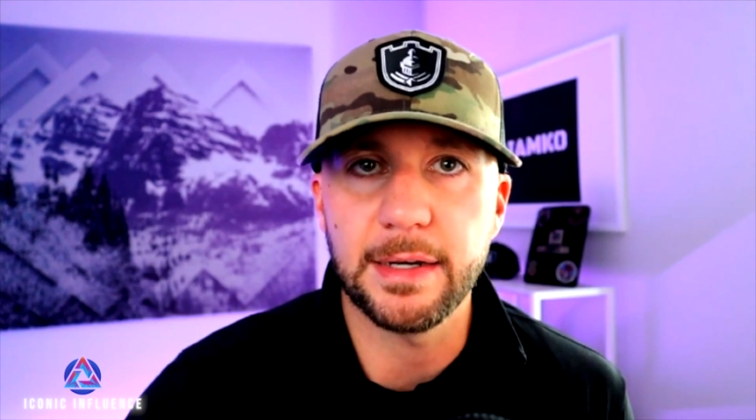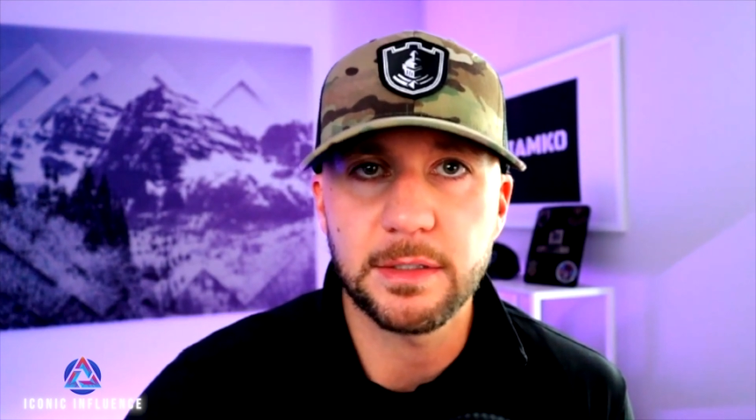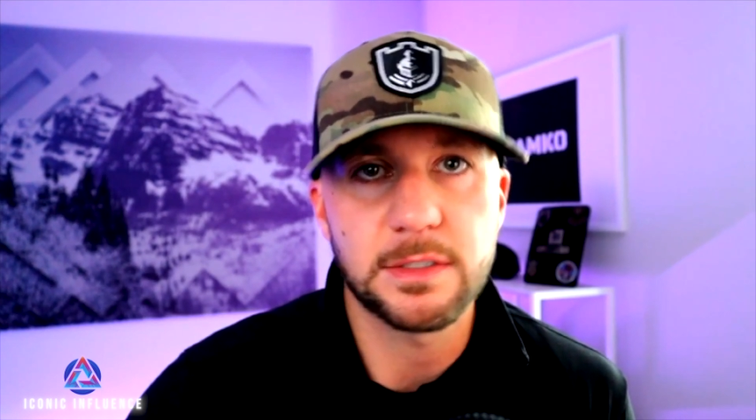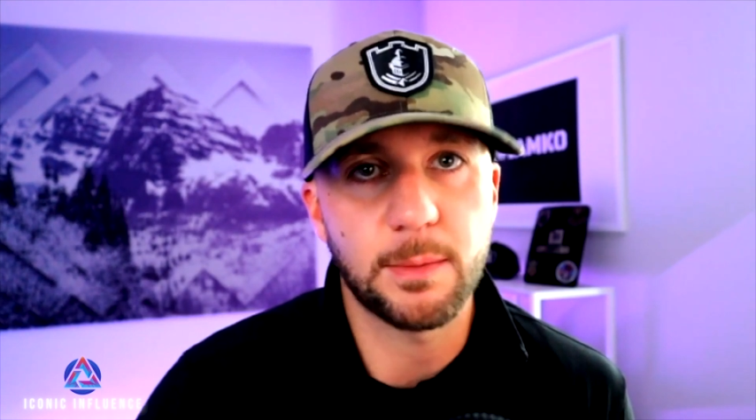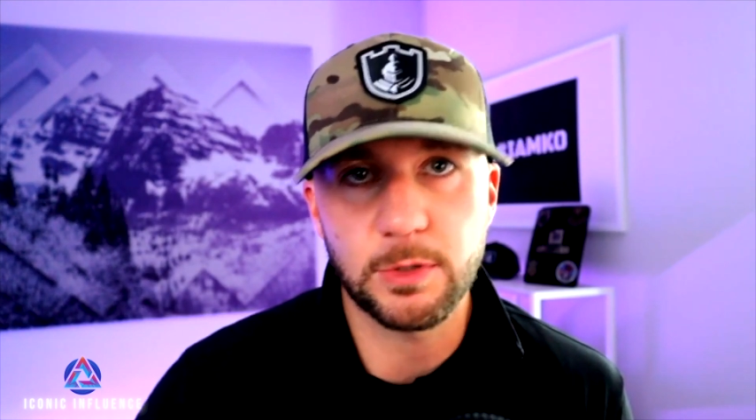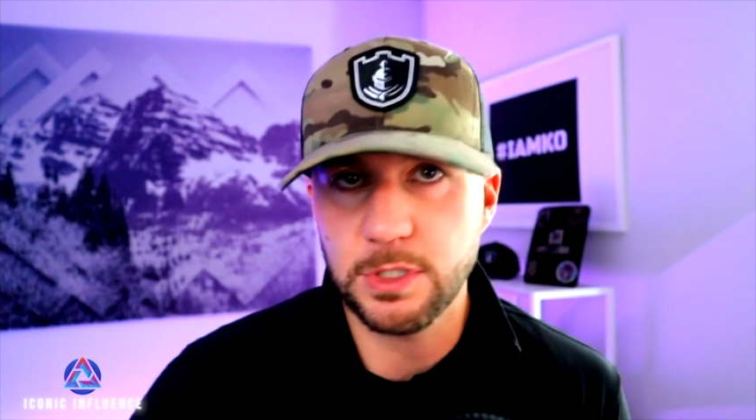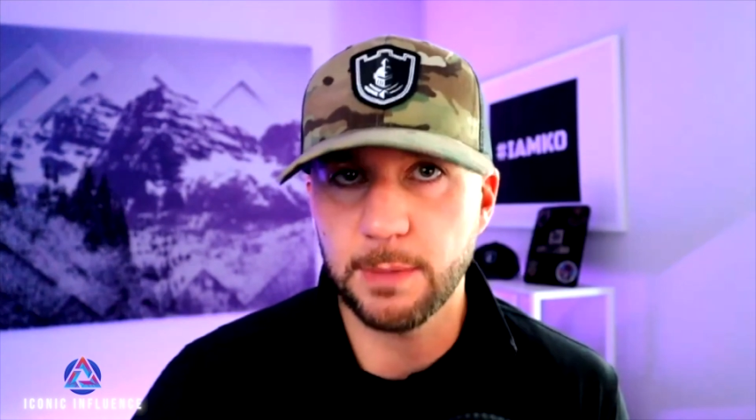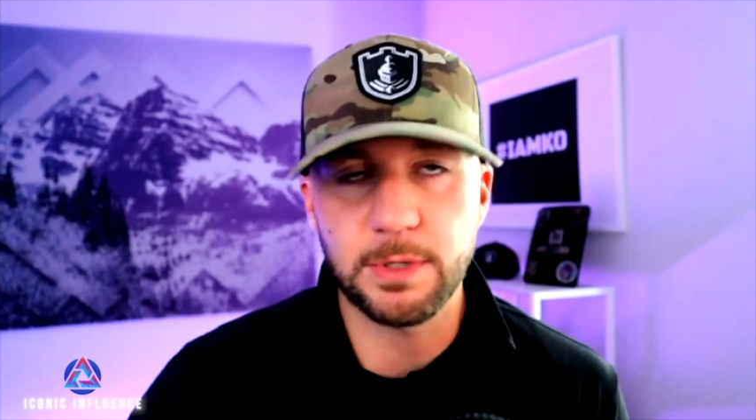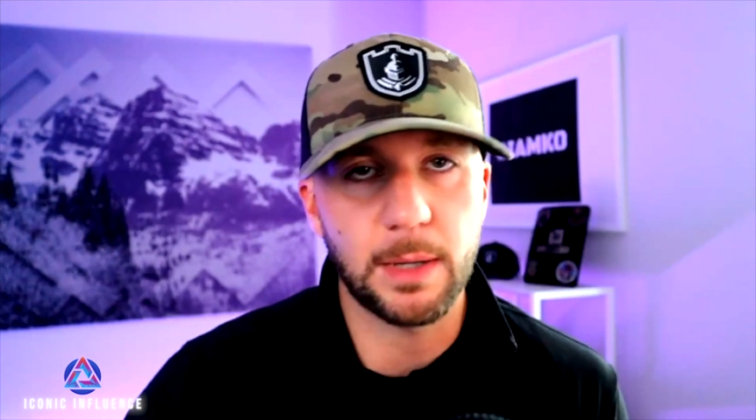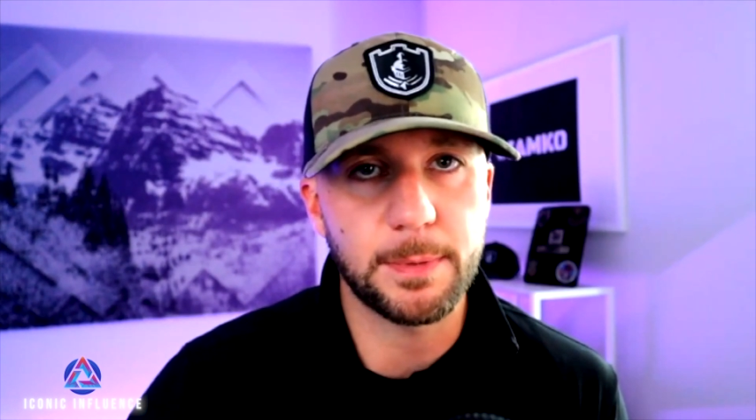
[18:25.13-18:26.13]
And someone
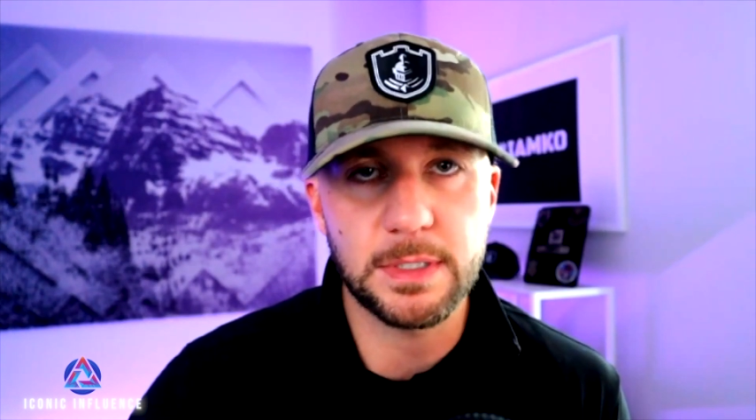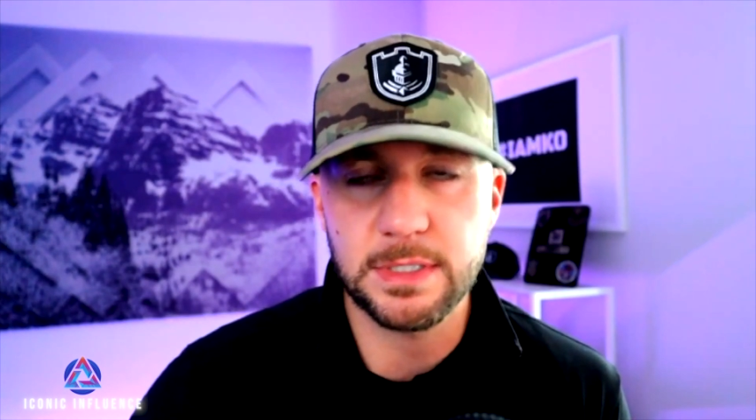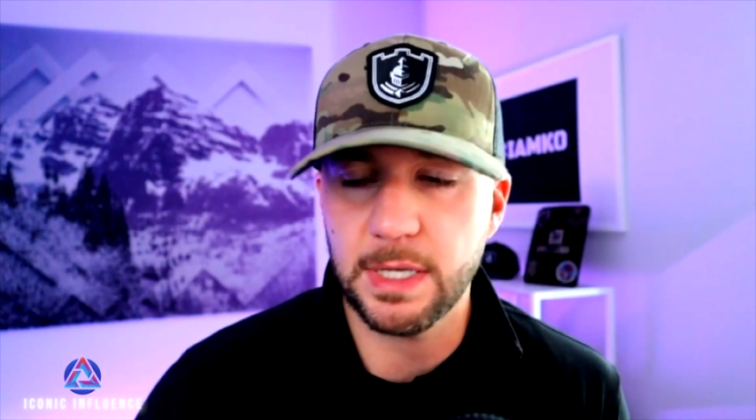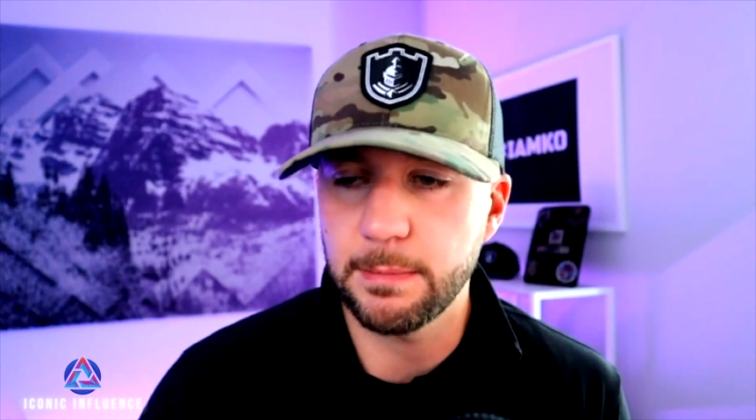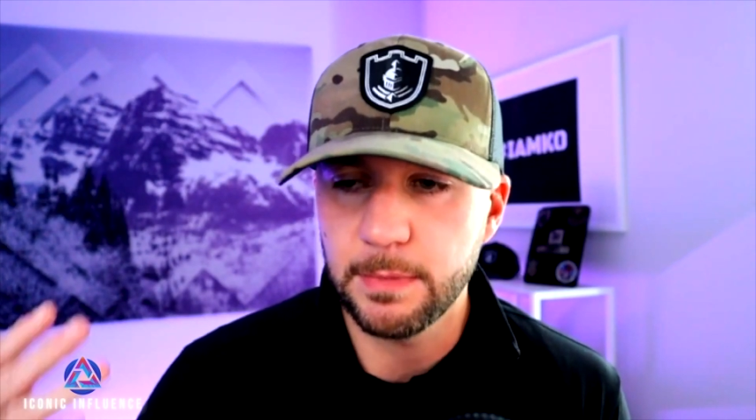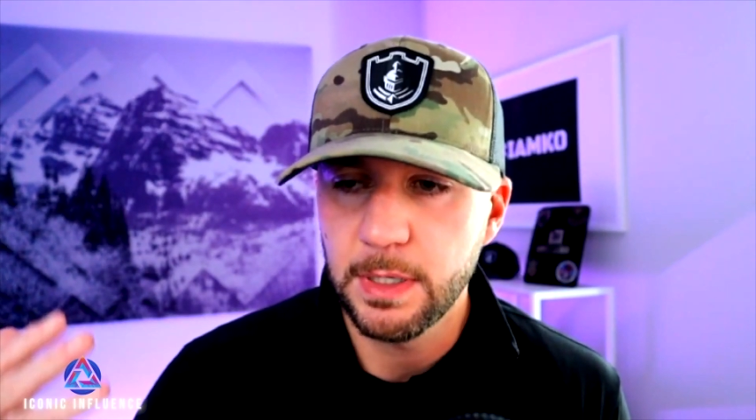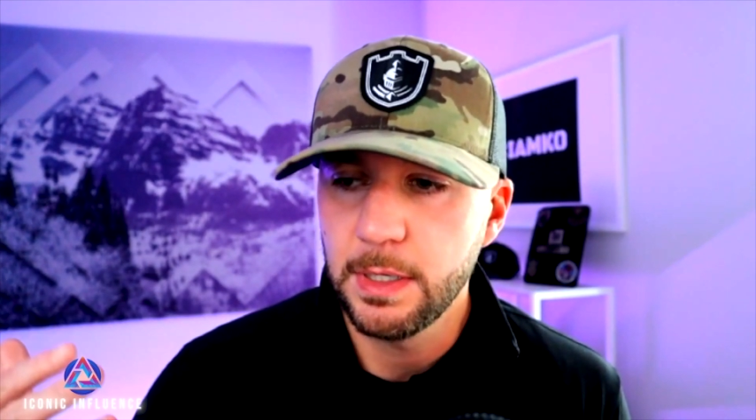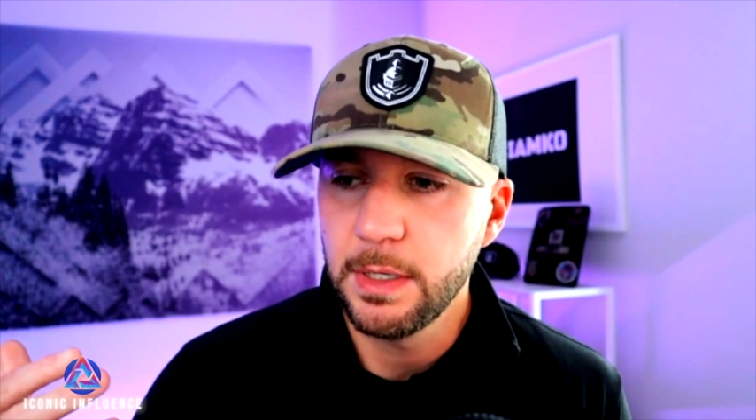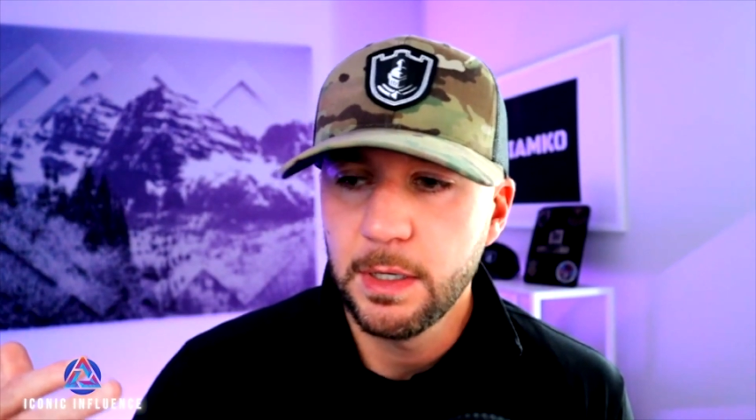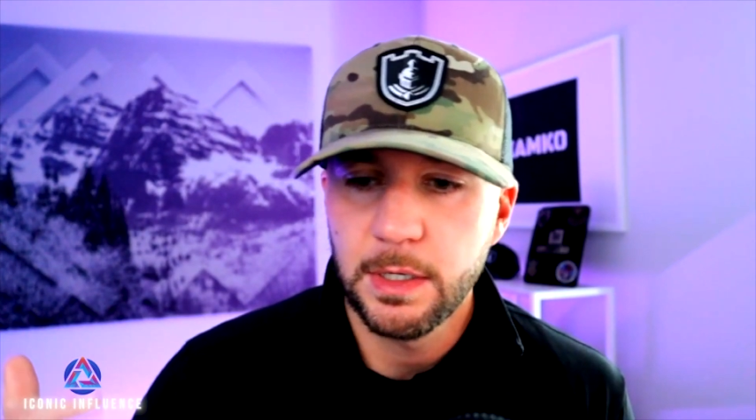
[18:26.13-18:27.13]
jumped up and he said,
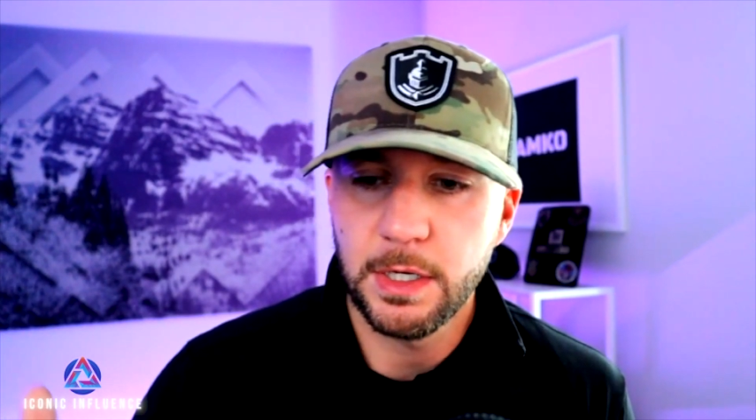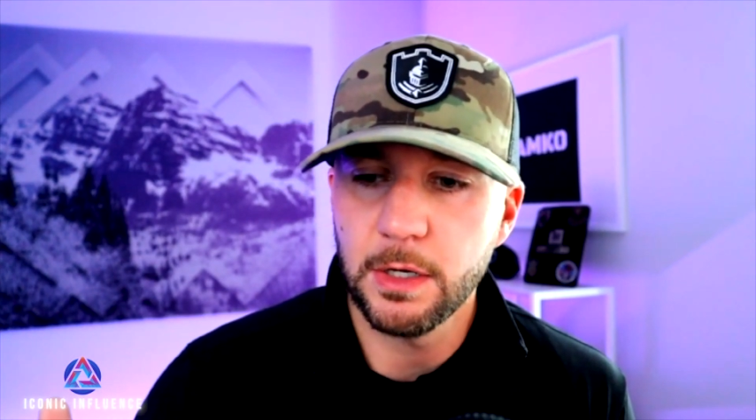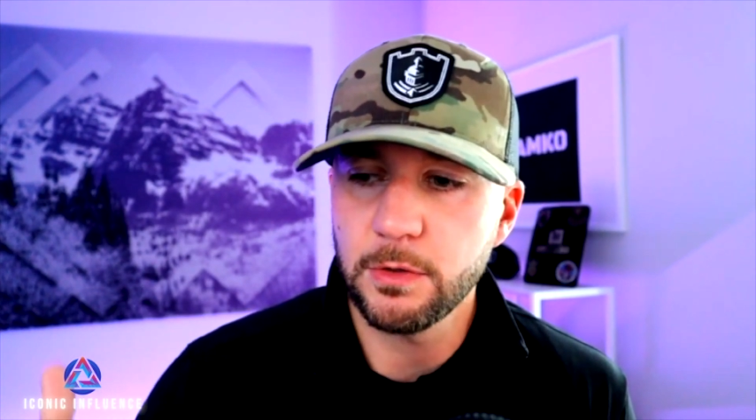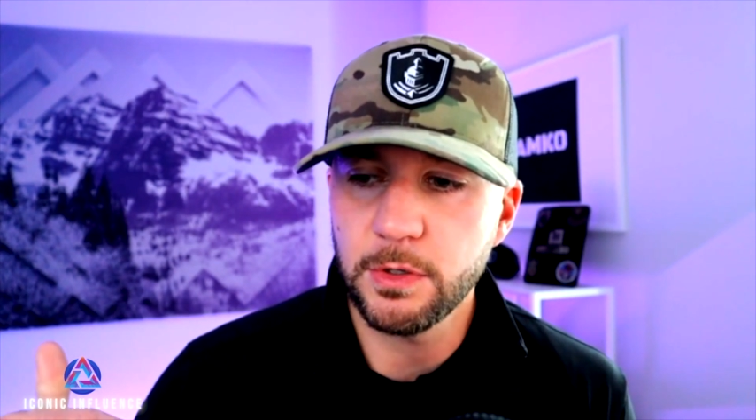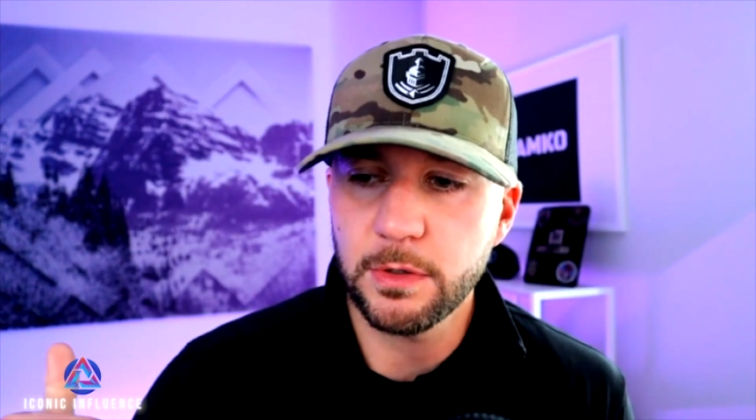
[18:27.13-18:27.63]
you